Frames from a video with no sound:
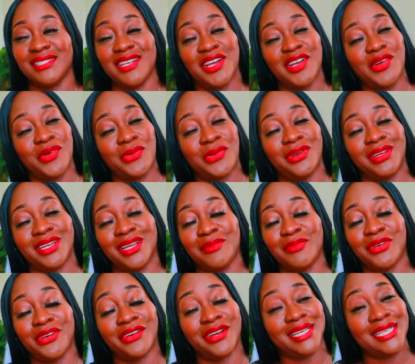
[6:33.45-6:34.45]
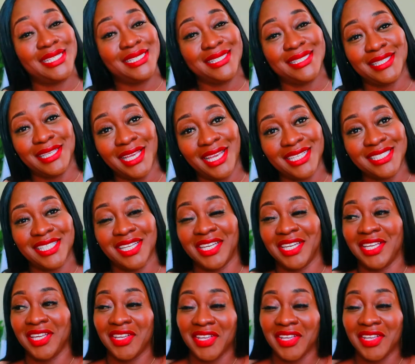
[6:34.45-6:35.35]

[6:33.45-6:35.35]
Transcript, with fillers: son growing up girl he's six honey